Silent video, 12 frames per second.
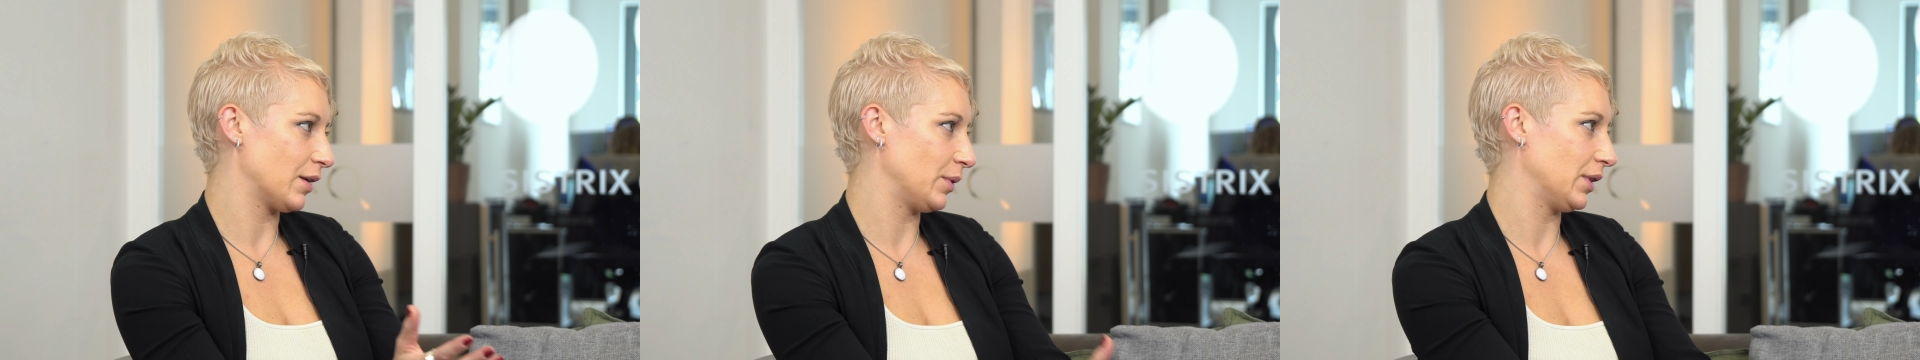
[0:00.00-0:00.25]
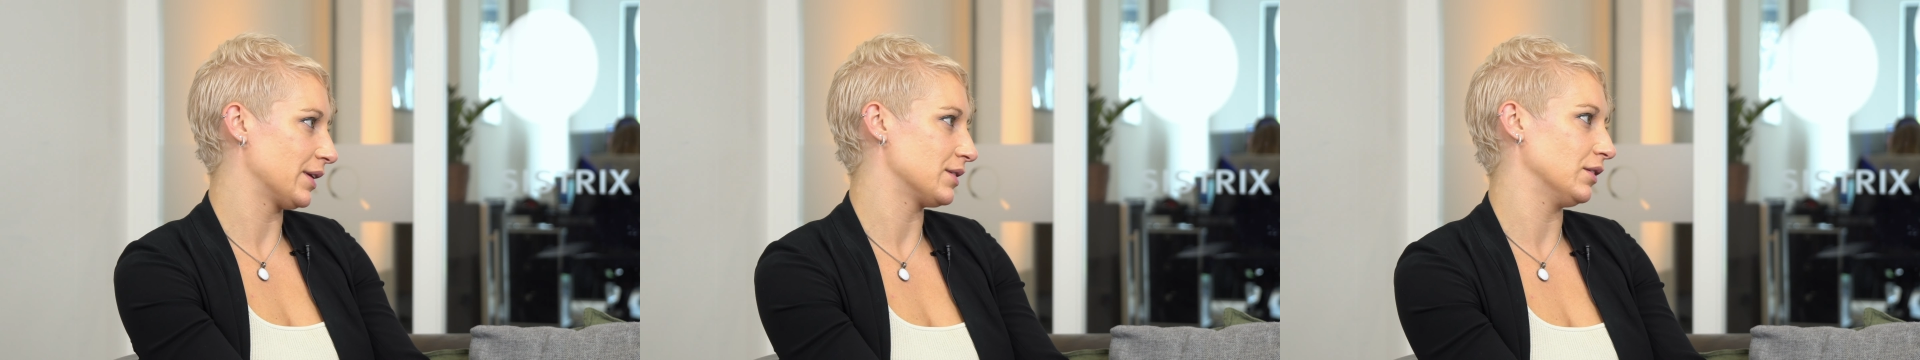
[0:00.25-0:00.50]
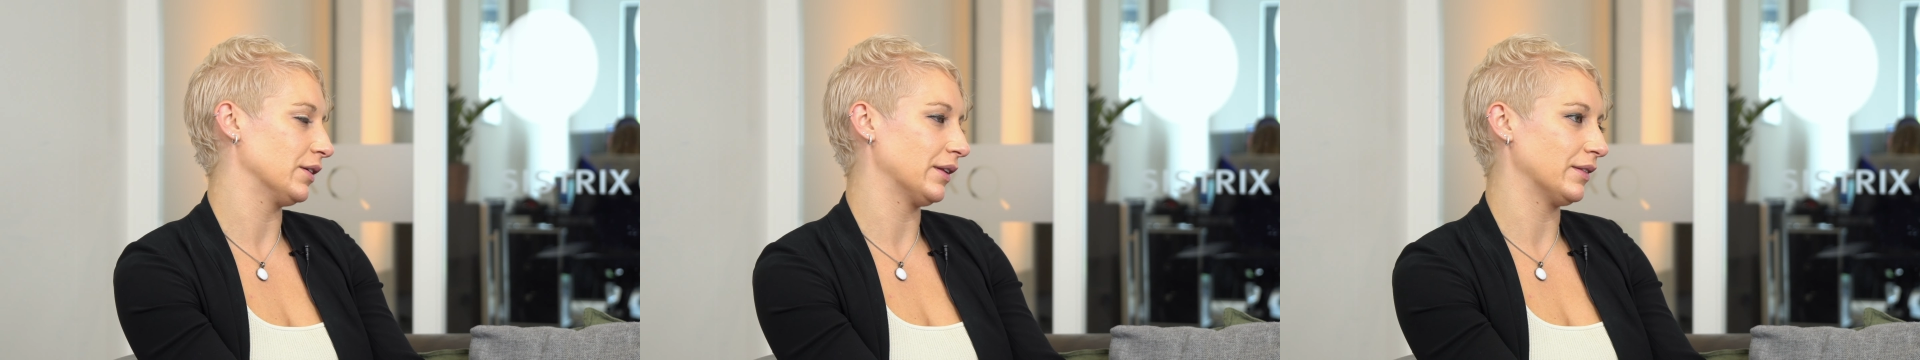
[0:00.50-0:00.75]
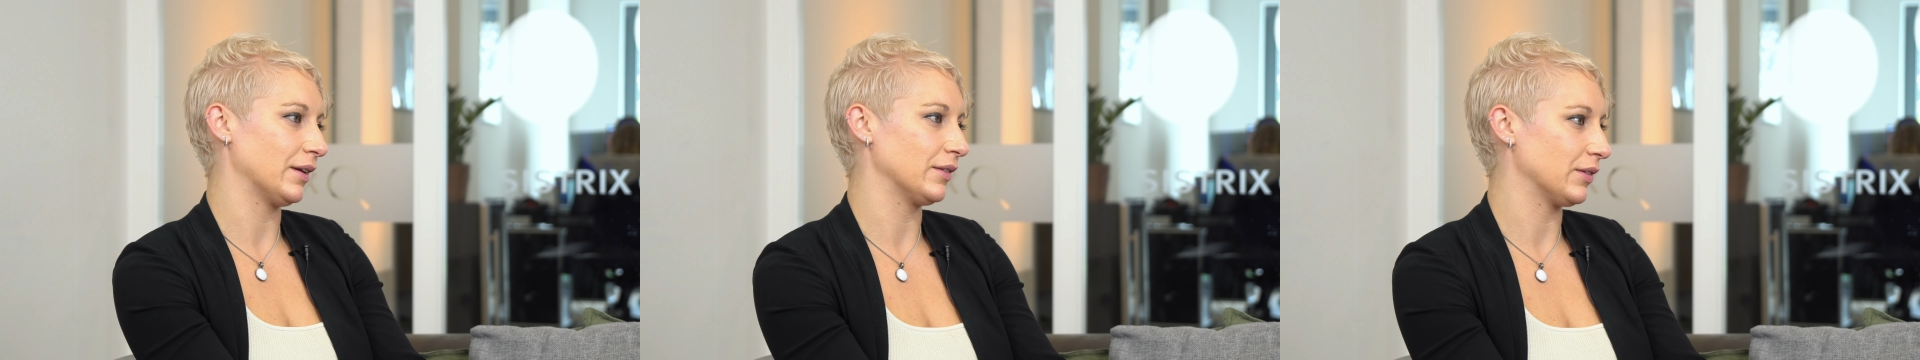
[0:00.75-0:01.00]
we like to look at
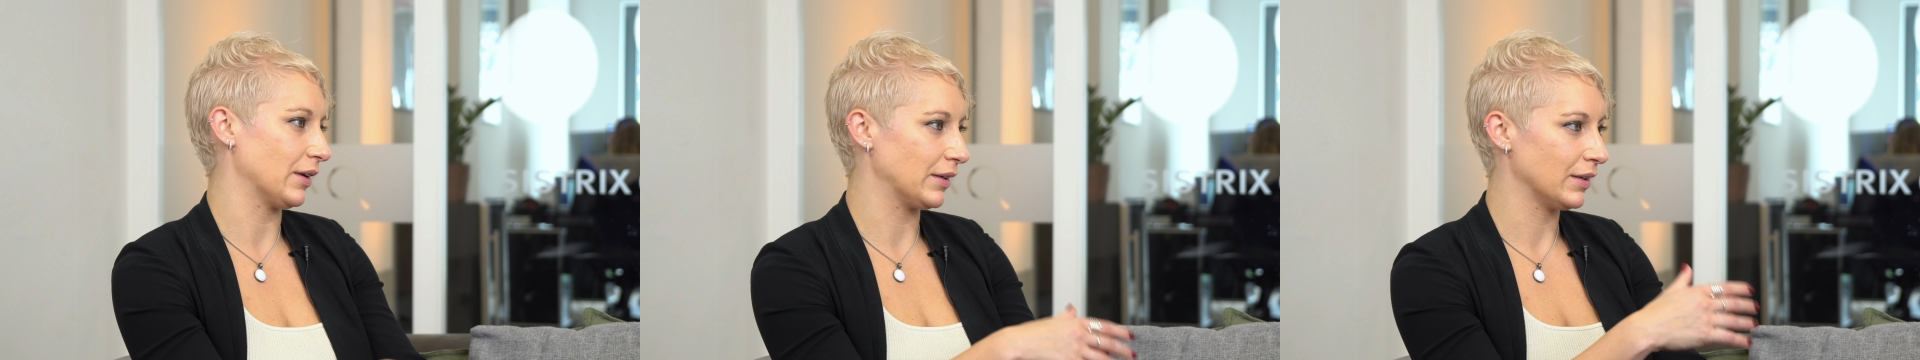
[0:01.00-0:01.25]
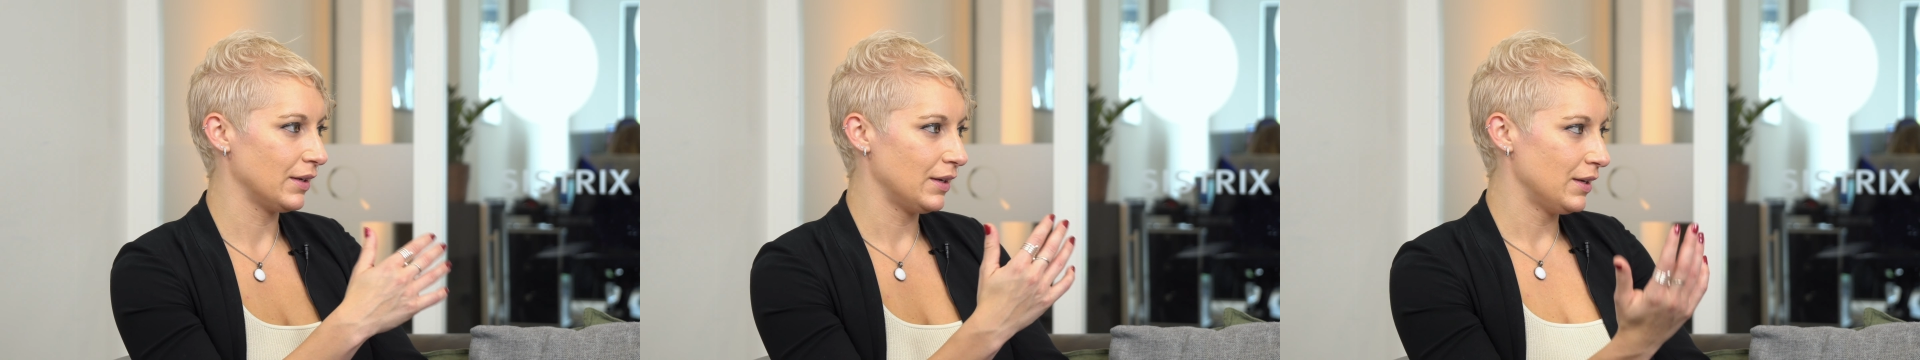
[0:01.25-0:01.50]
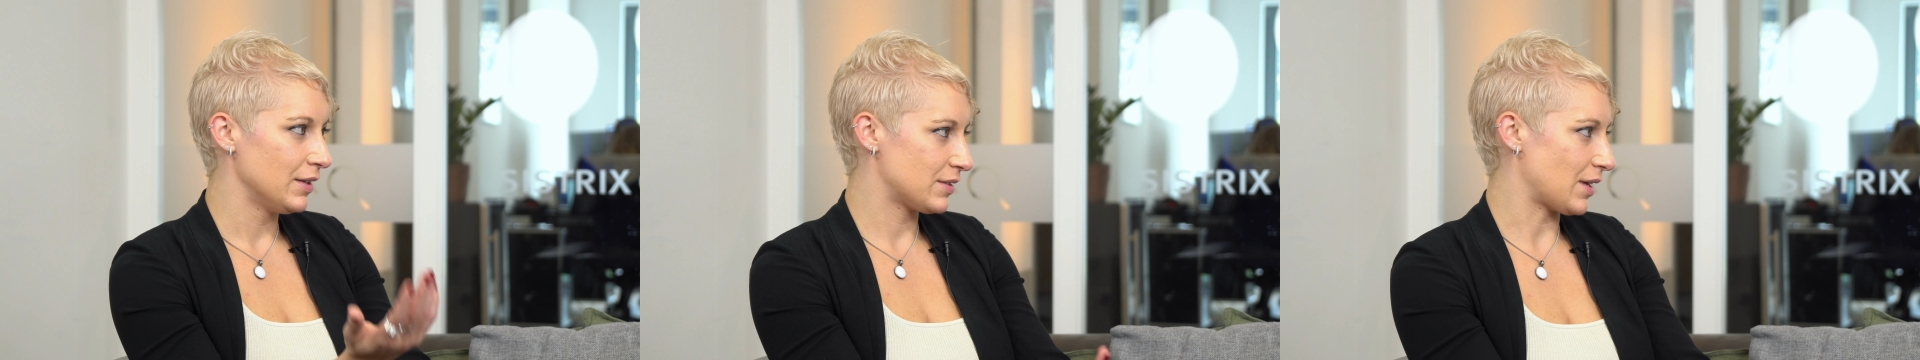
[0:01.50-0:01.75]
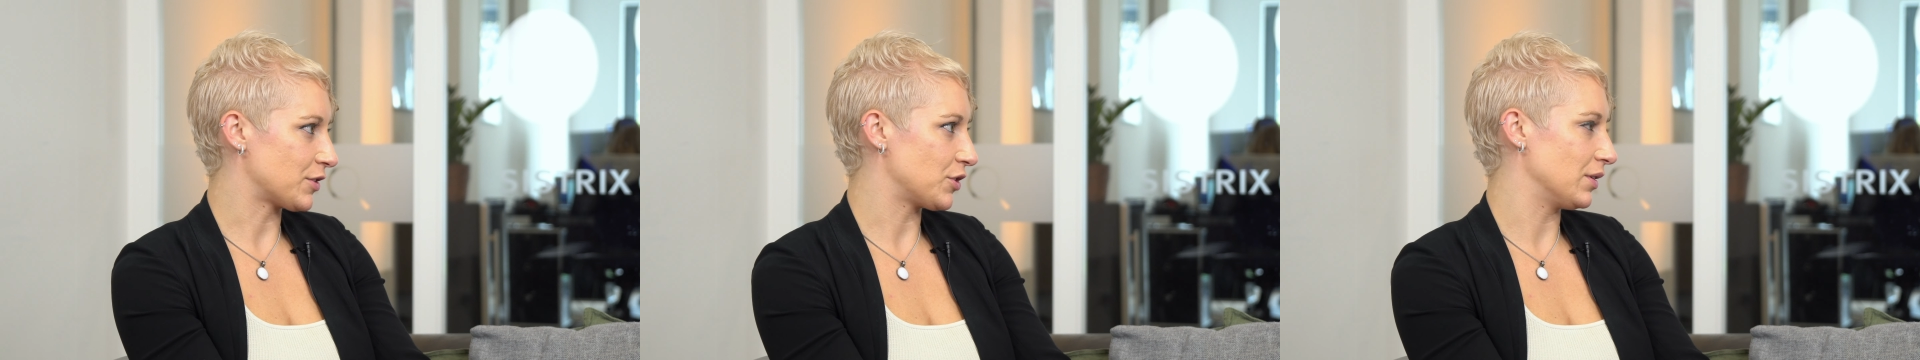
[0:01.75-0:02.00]
things like
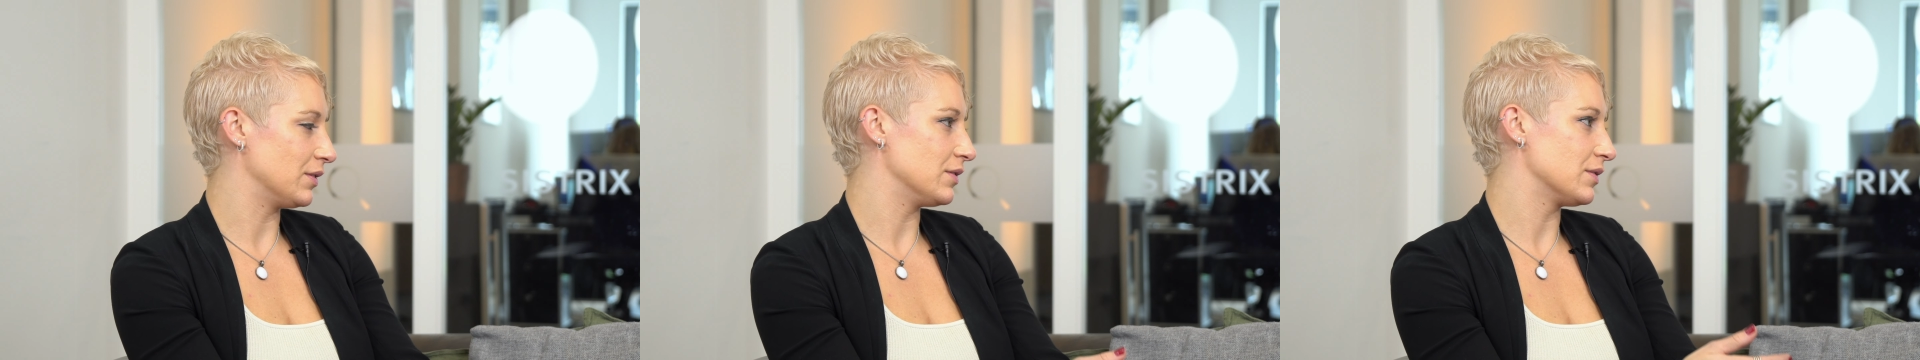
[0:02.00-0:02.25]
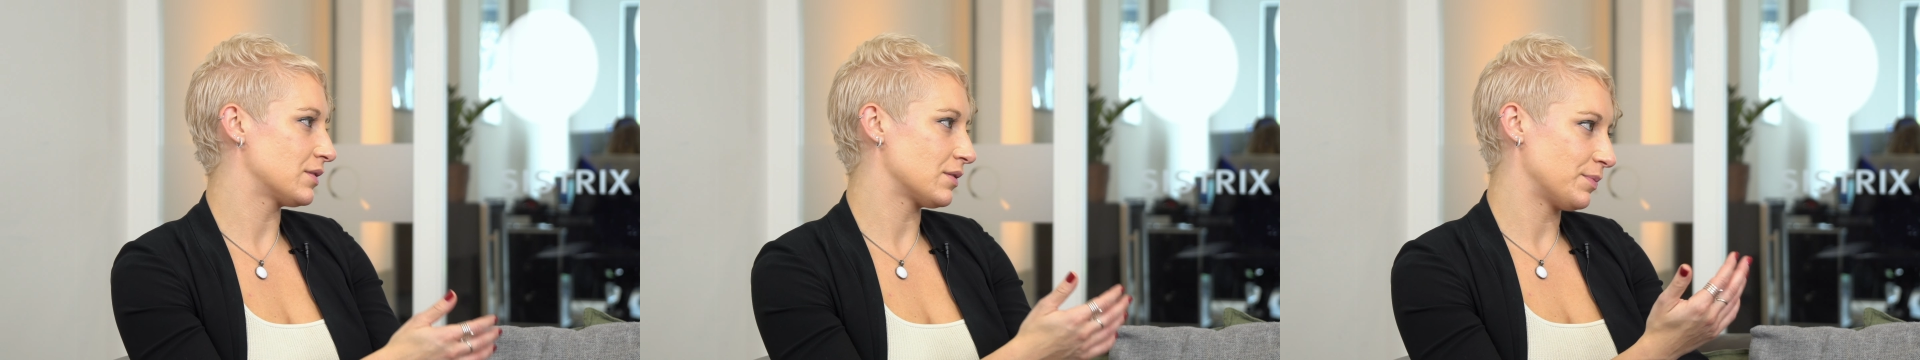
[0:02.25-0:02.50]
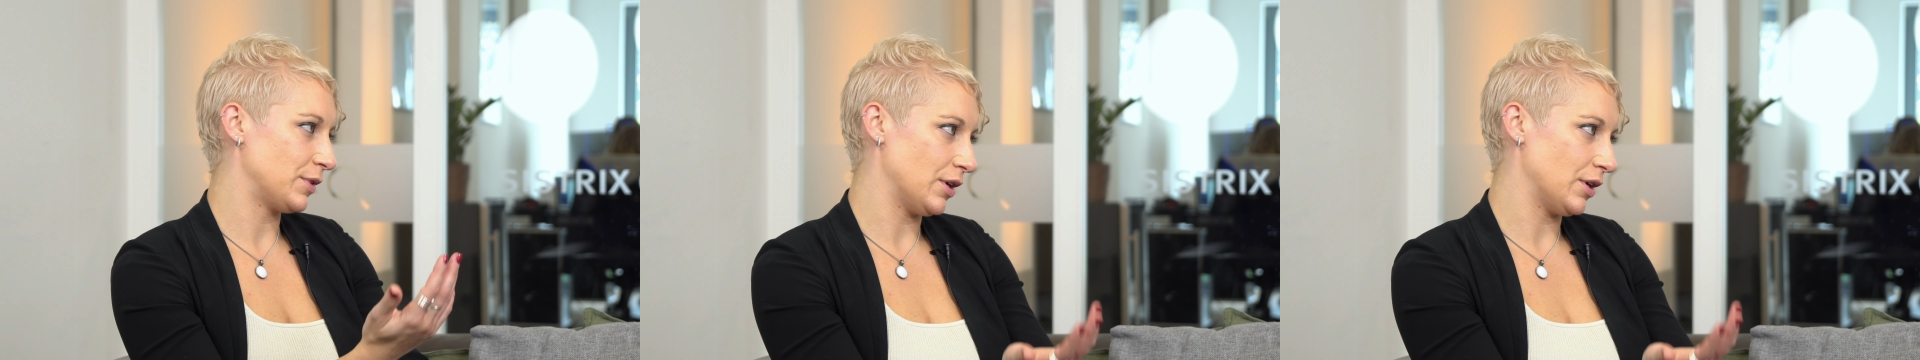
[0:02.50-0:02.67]
sessions,